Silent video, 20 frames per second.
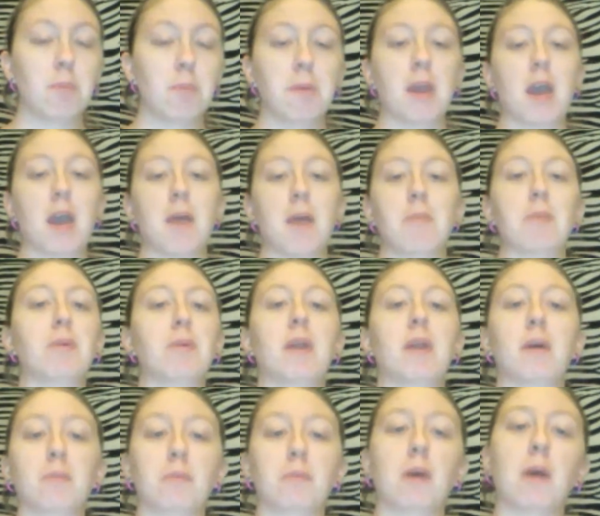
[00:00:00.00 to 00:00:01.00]
I would be
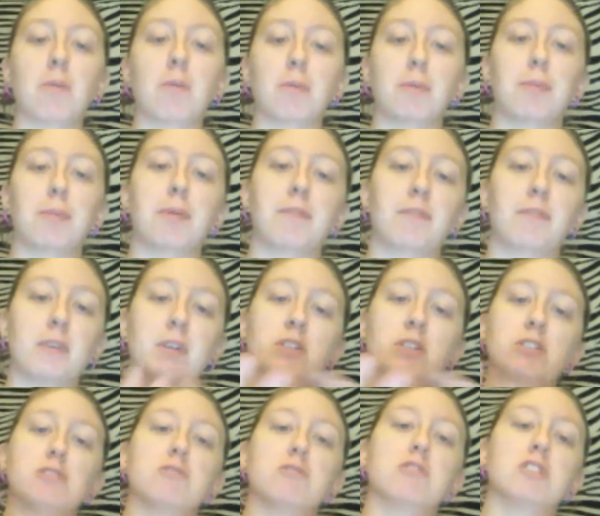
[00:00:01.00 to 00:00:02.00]
happy. But I would
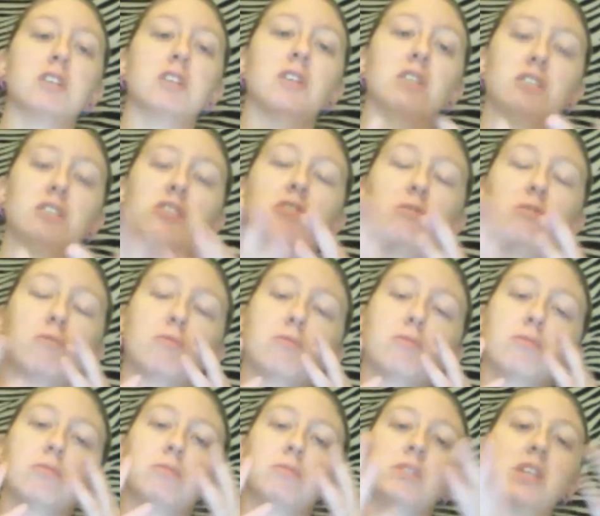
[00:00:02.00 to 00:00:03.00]
prefer
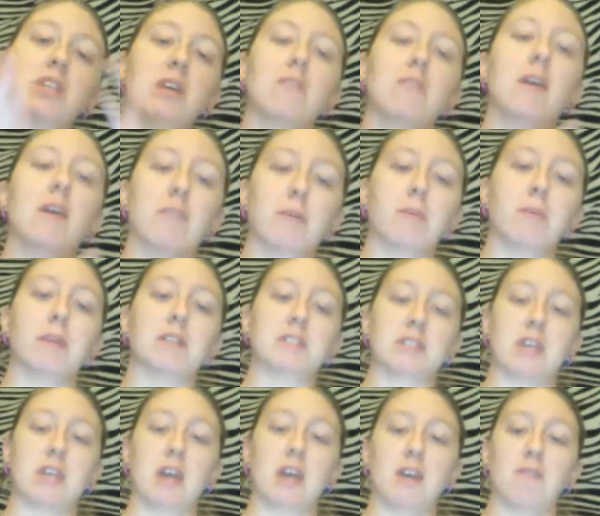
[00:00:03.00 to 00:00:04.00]
to save
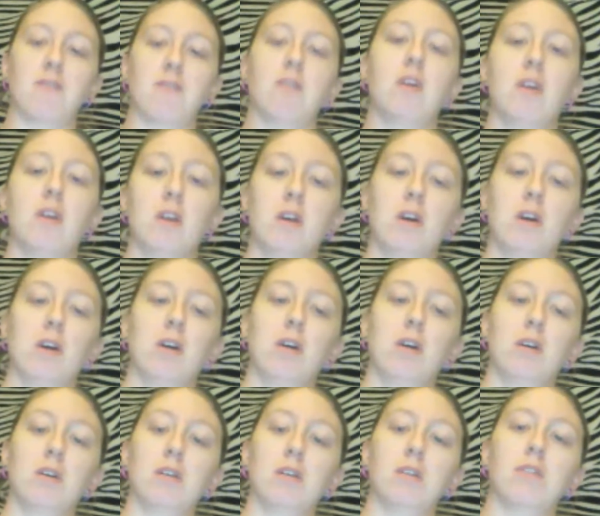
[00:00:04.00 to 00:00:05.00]
everybody's life.
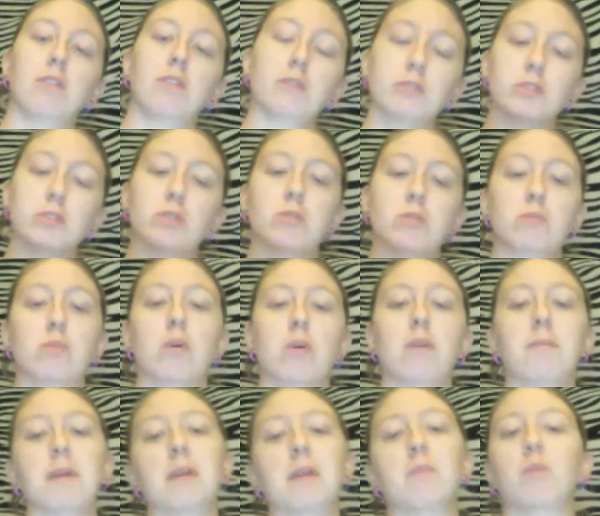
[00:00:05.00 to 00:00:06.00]
Those
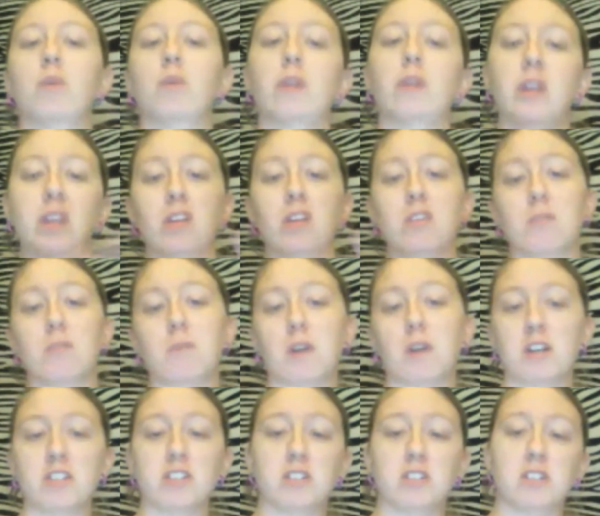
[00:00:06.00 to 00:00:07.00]
who are being bullied
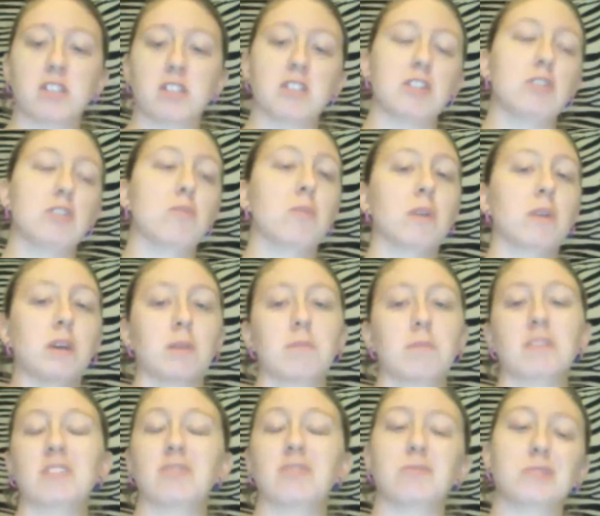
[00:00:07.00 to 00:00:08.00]
and you're watching this and you
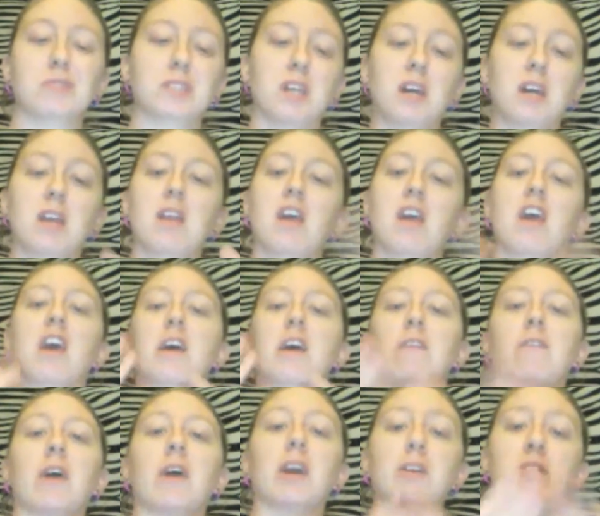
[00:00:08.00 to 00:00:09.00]
want to commit suicide,
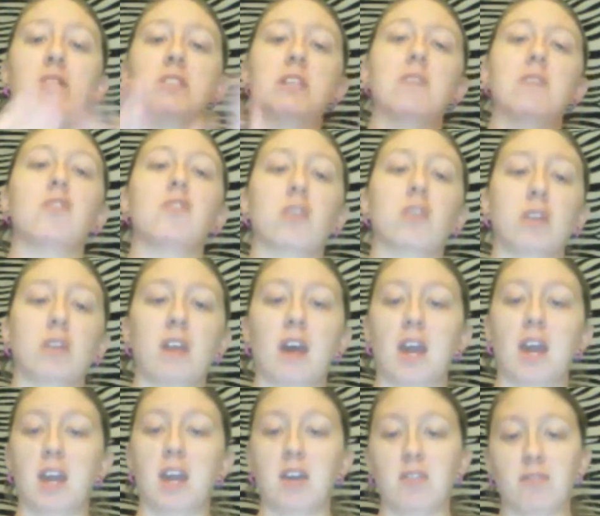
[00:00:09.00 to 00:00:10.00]
if I could save
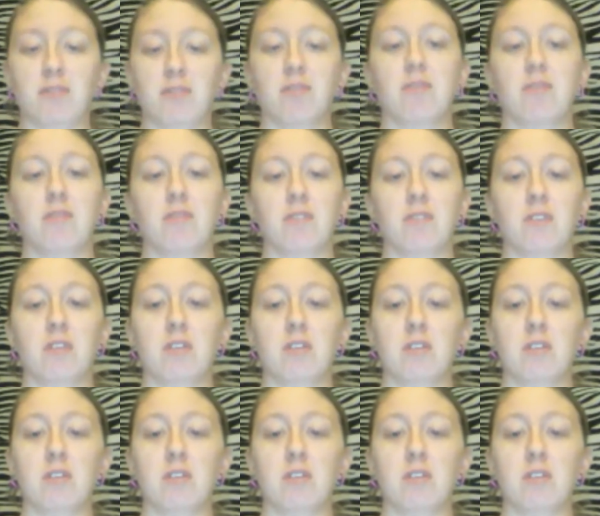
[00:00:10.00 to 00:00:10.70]
your life